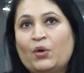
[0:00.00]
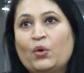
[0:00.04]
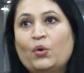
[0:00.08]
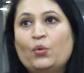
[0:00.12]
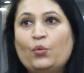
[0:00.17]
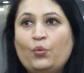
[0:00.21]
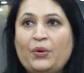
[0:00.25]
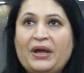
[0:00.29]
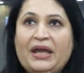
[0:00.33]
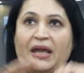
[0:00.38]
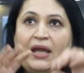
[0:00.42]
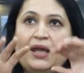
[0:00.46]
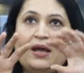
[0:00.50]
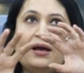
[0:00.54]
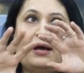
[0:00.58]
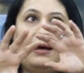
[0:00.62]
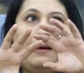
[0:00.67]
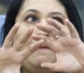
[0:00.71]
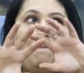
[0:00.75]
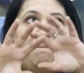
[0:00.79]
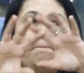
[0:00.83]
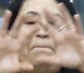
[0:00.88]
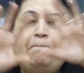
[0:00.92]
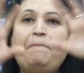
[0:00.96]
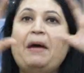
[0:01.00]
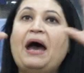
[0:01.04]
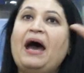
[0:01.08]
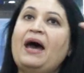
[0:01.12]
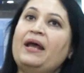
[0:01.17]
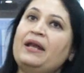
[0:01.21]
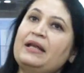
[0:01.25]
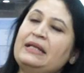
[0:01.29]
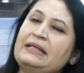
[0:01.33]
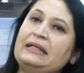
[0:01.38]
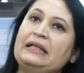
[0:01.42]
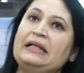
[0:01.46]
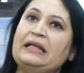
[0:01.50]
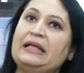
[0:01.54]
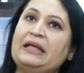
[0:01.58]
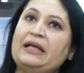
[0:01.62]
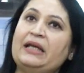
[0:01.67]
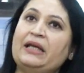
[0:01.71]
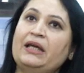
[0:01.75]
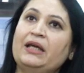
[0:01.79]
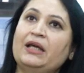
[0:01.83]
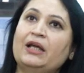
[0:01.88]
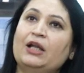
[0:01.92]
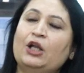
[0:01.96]
We
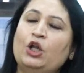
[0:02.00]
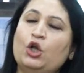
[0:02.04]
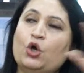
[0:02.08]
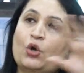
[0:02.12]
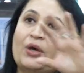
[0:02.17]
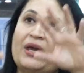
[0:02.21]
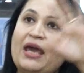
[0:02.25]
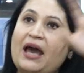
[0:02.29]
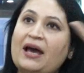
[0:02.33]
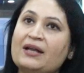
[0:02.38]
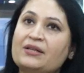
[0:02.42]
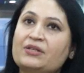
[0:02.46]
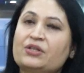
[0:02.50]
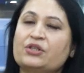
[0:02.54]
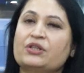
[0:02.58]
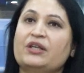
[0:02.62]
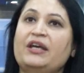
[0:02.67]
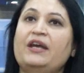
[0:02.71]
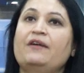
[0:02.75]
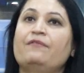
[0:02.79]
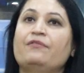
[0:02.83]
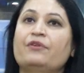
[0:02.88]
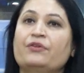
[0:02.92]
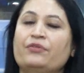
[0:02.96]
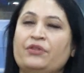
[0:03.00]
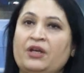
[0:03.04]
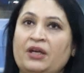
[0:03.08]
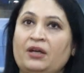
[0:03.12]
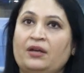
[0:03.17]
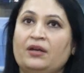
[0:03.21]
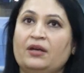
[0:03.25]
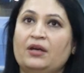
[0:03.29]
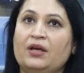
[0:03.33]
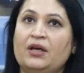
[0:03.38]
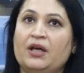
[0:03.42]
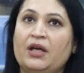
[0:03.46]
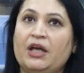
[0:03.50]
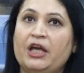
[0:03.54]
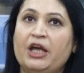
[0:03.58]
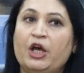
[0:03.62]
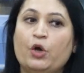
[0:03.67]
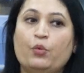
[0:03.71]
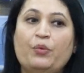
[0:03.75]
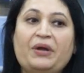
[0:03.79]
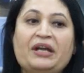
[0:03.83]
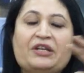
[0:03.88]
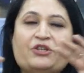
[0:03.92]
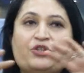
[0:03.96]
apparently look at everything.
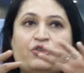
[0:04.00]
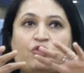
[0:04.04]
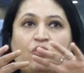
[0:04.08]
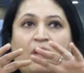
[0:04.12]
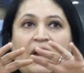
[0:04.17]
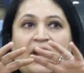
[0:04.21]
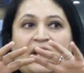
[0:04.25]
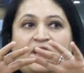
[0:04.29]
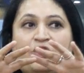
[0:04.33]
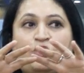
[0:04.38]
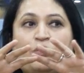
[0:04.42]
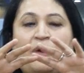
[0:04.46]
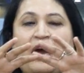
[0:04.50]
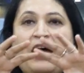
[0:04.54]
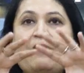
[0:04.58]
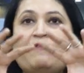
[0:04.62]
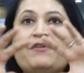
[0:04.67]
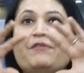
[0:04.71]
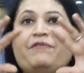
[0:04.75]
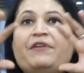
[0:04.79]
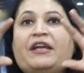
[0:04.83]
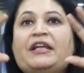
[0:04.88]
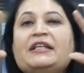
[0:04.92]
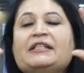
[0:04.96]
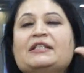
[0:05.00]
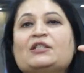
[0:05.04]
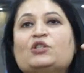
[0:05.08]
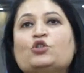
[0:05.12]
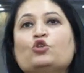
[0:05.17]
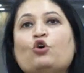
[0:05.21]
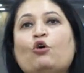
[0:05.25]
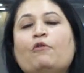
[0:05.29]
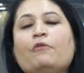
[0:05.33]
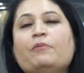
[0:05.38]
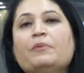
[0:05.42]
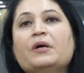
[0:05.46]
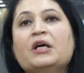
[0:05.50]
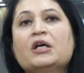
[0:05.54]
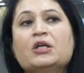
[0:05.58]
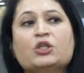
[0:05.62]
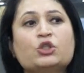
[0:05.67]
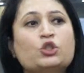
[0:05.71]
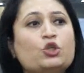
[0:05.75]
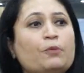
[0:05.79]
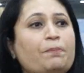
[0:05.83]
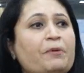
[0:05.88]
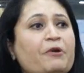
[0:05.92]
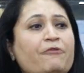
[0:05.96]
We try to have a very
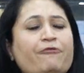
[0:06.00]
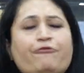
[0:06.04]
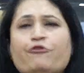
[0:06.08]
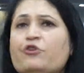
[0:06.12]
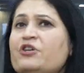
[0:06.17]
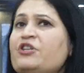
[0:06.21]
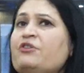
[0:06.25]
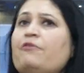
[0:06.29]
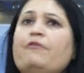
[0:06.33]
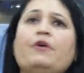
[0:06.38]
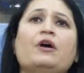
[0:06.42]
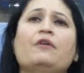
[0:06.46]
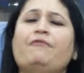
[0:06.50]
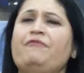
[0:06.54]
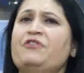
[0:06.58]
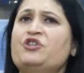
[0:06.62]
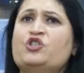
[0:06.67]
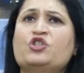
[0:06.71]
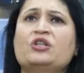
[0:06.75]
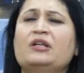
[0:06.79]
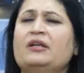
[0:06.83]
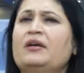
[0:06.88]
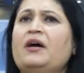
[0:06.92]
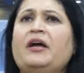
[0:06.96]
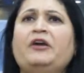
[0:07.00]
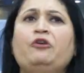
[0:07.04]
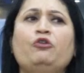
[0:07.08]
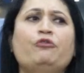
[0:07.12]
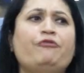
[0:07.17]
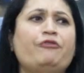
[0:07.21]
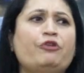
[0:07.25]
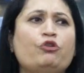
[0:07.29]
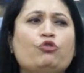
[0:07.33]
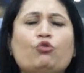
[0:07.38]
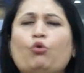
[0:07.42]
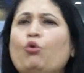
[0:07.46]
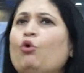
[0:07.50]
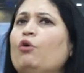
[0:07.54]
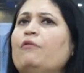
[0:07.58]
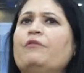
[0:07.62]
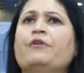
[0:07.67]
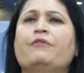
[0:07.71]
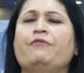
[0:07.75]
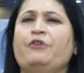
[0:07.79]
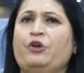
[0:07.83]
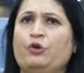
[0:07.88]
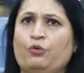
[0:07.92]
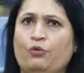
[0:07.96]
superficial kind of an
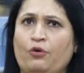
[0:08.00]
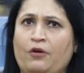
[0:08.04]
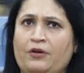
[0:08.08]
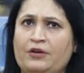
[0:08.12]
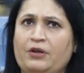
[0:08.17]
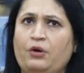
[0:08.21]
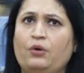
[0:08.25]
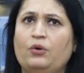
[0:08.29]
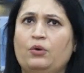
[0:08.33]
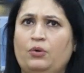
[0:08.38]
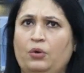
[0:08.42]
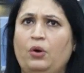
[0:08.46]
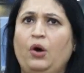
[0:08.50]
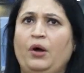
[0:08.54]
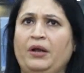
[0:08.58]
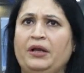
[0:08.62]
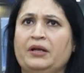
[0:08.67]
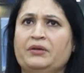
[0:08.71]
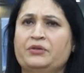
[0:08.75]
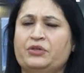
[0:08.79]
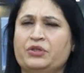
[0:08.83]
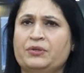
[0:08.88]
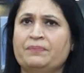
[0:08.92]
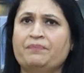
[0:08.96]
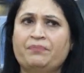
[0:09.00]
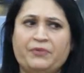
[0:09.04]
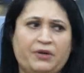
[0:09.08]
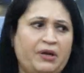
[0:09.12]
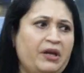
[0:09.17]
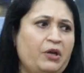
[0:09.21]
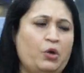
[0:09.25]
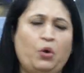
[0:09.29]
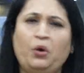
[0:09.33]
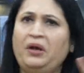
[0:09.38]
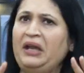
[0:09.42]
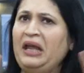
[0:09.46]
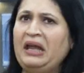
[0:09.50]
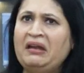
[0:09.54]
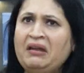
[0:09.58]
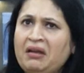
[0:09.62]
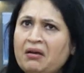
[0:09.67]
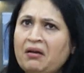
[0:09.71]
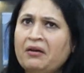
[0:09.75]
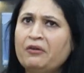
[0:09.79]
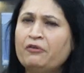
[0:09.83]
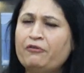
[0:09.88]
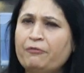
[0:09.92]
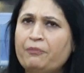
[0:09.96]
overview on it, right? On any
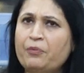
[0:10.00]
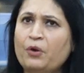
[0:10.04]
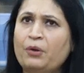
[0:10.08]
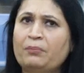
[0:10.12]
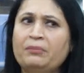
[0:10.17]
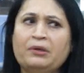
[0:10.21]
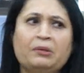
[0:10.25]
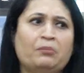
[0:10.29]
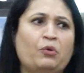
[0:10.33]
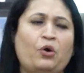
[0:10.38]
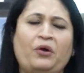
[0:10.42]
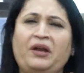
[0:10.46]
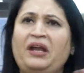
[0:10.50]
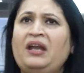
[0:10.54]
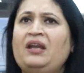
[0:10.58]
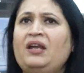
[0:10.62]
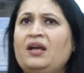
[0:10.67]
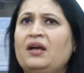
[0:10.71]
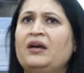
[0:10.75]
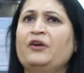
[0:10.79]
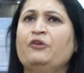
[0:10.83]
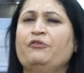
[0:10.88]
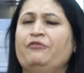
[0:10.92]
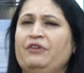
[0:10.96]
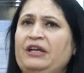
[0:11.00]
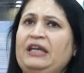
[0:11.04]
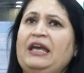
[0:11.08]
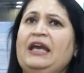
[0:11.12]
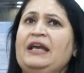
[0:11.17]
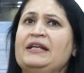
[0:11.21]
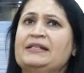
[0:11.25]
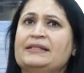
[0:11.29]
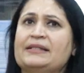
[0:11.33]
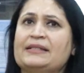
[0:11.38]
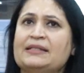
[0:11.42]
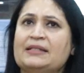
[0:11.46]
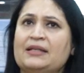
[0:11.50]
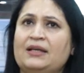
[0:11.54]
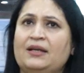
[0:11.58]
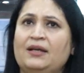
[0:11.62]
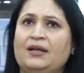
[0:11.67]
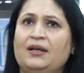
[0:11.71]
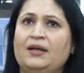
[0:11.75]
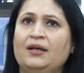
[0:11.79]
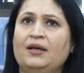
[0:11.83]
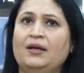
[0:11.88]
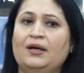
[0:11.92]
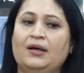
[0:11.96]
kind of problem or any kind of a case.
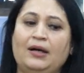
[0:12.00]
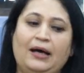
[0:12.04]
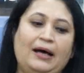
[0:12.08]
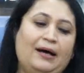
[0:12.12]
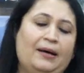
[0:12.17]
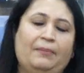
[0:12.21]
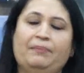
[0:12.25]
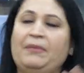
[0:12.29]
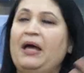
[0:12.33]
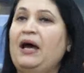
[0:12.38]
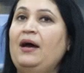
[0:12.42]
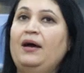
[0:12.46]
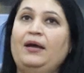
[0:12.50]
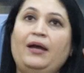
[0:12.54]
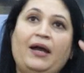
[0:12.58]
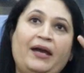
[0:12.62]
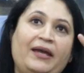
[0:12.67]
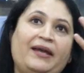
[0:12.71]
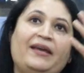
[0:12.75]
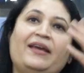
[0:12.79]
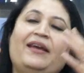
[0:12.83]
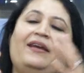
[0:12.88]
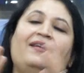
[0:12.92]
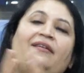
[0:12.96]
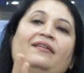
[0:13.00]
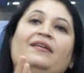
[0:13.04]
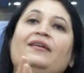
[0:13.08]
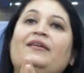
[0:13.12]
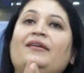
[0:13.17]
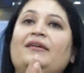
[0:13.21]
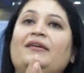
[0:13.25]
I again